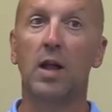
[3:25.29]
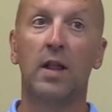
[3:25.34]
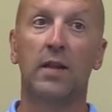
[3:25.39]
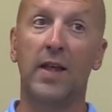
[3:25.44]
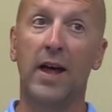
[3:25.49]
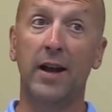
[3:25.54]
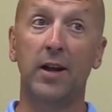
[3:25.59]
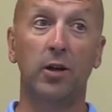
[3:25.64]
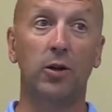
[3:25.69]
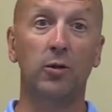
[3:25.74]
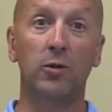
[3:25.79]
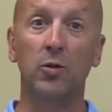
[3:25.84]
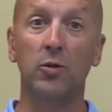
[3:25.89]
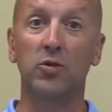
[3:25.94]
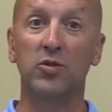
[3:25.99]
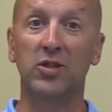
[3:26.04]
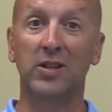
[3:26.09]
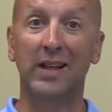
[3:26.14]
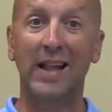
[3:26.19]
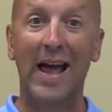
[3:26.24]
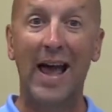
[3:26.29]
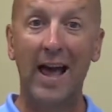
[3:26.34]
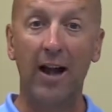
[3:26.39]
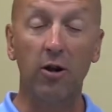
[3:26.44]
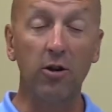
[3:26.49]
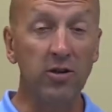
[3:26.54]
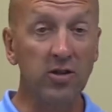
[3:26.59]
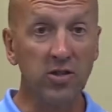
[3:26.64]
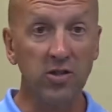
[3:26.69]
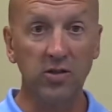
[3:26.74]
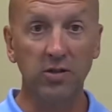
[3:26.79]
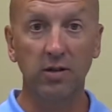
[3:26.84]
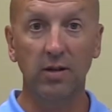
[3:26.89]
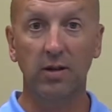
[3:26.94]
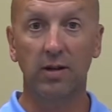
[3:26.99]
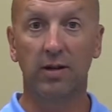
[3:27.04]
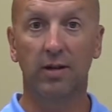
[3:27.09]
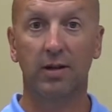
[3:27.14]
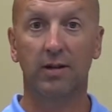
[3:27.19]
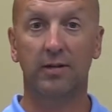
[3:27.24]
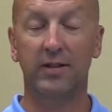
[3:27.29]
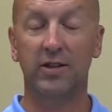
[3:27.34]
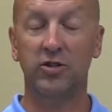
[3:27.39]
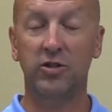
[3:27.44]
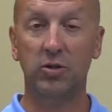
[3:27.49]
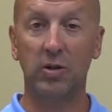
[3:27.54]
That includes ladders that